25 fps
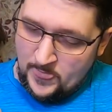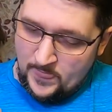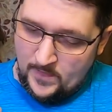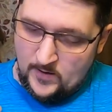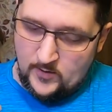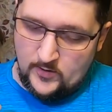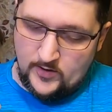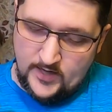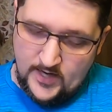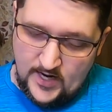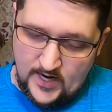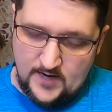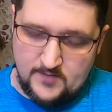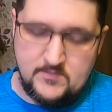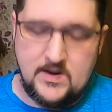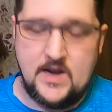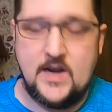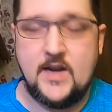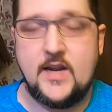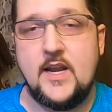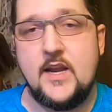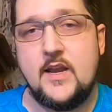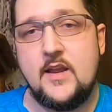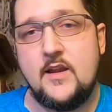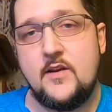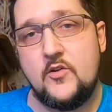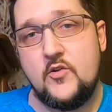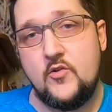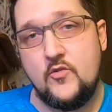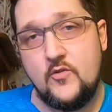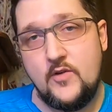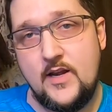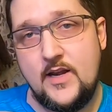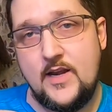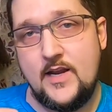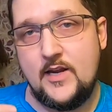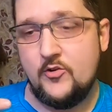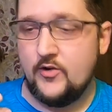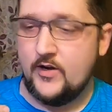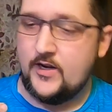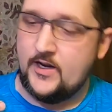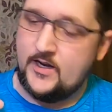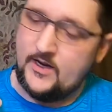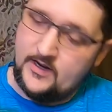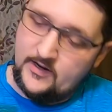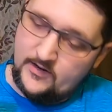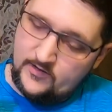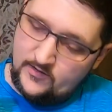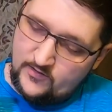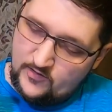Now again, not getting
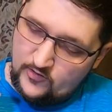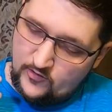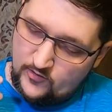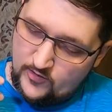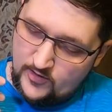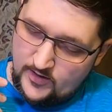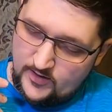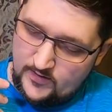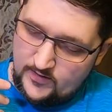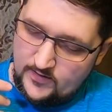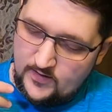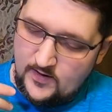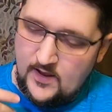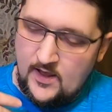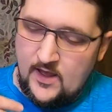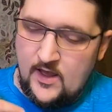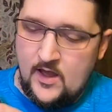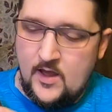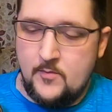nitty-gritty into it,